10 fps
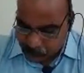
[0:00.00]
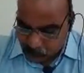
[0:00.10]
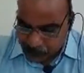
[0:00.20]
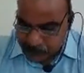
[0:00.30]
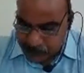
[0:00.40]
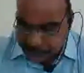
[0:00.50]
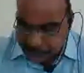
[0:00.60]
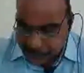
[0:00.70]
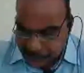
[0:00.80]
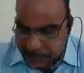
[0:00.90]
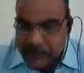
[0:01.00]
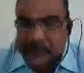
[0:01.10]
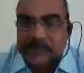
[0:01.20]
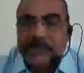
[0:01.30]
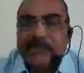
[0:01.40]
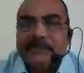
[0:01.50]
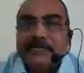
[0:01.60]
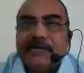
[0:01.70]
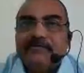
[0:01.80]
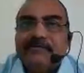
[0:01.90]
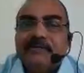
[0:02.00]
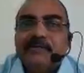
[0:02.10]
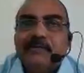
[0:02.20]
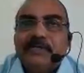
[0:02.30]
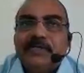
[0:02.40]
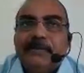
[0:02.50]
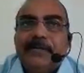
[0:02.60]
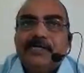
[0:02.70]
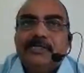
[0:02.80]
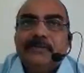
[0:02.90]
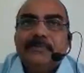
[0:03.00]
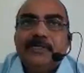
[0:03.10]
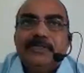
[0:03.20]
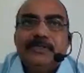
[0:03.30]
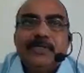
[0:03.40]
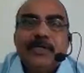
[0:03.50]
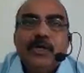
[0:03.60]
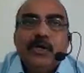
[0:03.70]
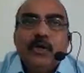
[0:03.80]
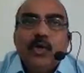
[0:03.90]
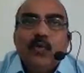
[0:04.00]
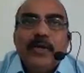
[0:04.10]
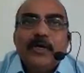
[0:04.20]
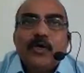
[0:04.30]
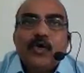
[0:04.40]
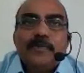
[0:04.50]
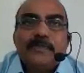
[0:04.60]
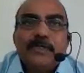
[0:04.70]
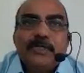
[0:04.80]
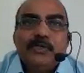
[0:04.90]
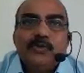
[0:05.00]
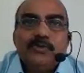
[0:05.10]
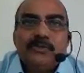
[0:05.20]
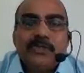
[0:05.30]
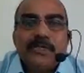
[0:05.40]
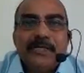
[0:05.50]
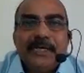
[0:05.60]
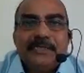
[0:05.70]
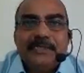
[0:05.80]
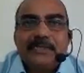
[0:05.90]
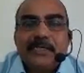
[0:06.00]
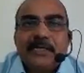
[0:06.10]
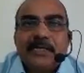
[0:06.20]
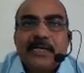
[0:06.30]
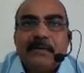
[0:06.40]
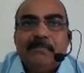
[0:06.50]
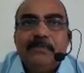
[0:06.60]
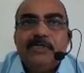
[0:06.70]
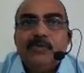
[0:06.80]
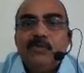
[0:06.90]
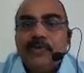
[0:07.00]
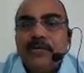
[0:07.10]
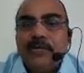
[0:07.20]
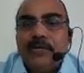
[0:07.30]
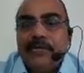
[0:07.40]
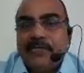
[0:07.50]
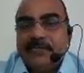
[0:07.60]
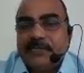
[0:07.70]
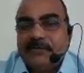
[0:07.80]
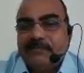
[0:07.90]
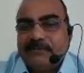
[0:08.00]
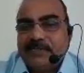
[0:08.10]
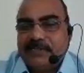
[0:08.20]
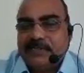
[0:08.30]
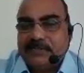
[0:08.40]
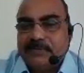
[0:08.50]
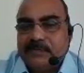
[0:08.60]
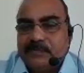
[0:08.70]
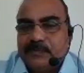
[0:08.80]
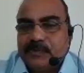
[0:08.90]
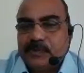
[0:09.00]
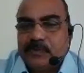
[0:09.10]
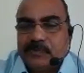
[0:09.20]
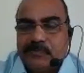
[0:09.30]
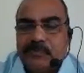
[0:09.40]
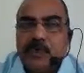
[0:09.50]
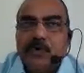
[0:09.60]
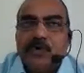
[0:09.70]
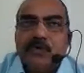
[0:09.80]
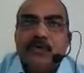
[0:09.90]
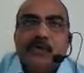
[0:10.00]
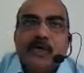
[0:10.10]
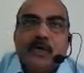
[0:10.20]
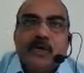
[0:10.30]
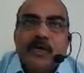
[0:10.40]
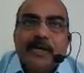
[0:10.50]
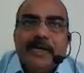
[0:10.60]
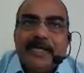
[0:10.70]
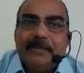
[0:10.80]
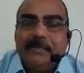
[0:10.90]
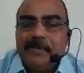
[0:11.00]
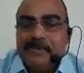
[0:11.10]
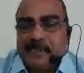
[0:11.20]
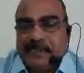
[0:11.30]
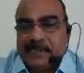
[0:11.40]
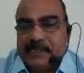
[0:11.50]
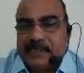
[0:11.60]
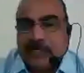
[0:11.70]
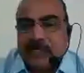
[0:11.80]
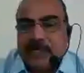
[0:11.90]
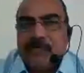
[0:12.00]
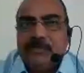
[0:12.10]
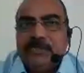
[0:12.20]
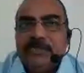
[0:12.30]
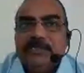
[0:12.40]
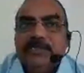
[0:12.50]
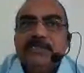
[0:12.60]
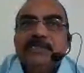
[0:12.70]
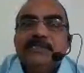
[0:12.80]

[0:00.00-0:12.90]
One is abrasion and chafing. What is abrasion? Means when ropes are used, it gets rubbed to various surfaces, floor, equipments, etc. Now this